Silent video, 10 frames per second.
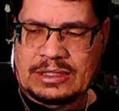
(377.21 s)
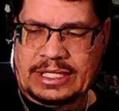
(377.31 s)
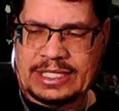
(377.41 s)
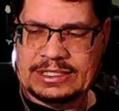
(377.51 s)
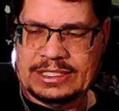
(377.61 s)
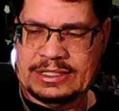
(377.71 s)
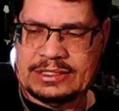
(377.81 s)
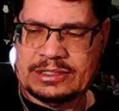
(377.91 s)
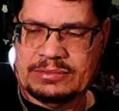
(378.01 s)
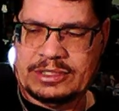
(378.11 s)
Like I said,
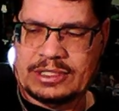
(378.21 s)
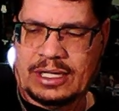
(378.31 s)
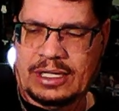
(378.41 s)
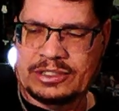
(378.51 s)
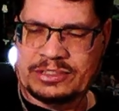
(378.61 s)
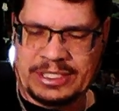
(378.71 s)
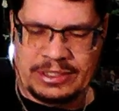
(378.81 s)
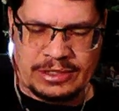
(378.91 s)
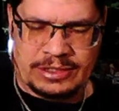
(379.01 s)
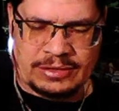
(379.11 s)
some of the cons,
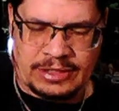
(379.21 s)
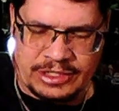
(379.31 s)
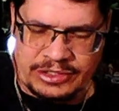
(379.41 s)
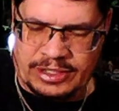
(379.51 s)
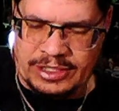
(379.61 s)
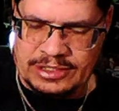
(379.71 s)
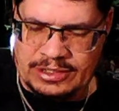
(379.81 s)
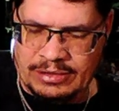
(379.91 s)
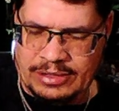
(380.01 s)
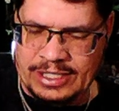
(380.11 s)
man, the electronics
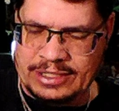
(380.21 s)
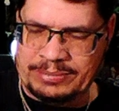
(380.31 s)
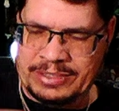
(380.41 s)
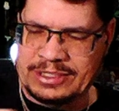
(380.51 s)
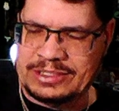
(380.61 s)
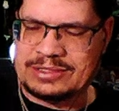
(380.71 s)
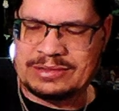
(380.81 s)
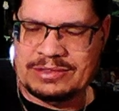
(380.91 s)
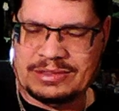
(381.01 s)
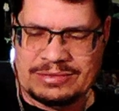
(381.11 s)
and all that. I mean, it's
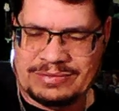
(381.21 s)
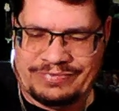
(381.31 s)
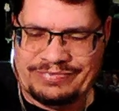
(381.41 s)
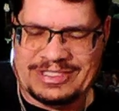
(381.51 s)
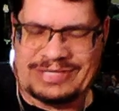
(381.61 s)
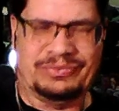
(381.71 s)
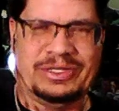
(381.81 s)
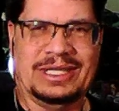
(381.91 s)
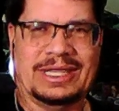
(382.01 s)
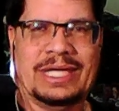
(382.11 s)

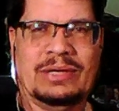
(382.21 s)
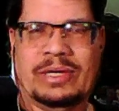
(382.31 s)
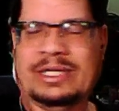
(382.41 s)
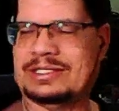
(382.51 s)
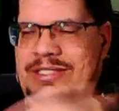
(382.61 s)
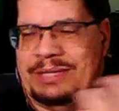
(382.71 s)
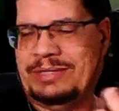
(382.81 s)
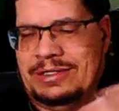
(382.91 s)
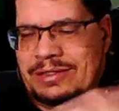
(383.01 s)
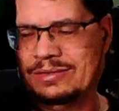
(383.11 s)
really lightweight. What
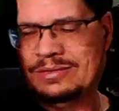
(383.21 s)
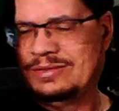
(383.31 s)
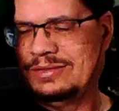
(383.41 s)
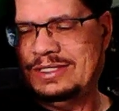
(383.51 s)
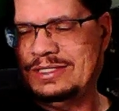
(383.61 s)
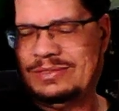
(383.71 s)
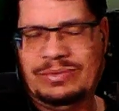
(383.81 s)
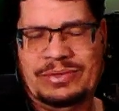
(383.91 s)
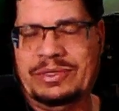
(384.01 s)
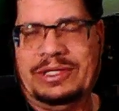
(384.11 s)
do
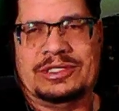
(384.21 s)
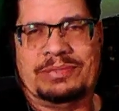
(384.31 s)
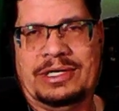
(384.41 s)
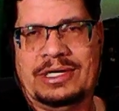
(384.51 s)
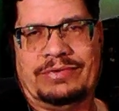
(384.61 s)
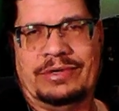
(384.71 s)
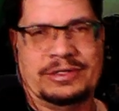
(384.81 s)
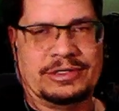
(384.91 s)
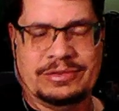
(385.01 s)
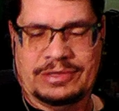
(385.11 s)
you expect for
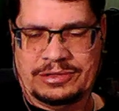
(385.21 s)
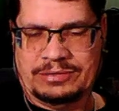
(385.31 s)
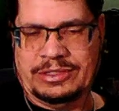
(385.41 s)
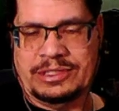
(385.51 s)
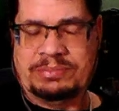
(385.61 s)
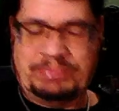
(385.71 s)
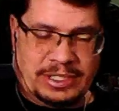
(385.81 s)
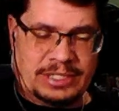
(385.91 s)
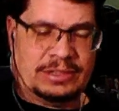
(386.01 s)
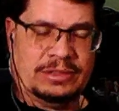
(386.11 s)
under $200?
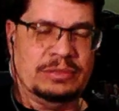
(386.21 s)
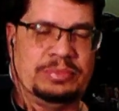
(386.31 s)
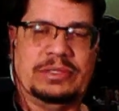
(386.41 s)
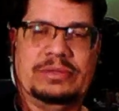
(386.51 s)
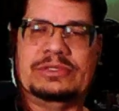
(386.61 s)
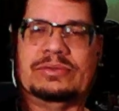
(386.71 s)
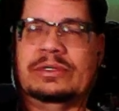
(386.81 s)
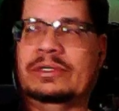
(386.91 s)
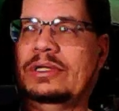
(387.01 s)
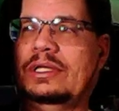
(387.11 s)
But the pros
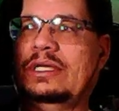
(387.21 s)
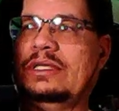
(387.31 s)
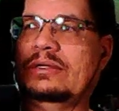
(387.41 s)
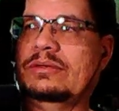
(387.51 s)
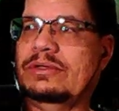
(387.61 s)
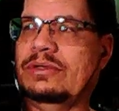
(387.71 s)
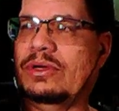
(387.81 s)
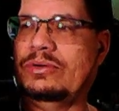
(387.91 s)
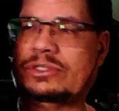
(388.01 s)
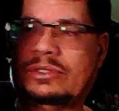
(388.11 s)
were, you know,
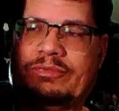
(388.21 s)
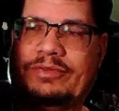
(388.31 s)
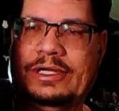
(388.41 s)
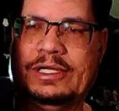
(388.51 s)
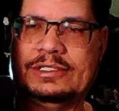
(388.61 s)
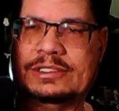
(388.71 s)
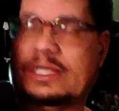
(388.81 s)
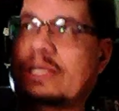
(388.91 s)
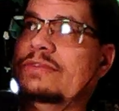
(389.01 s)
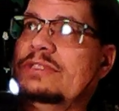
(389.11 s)
no sharp fret edges,
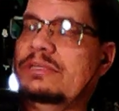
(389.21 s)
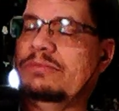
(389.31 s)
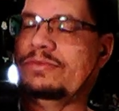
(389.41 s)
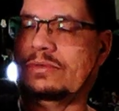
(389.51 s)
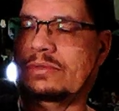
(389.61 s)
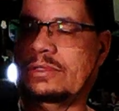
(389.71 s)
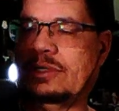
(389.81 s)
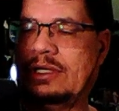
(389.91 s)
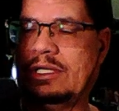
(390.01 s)
like I've said before.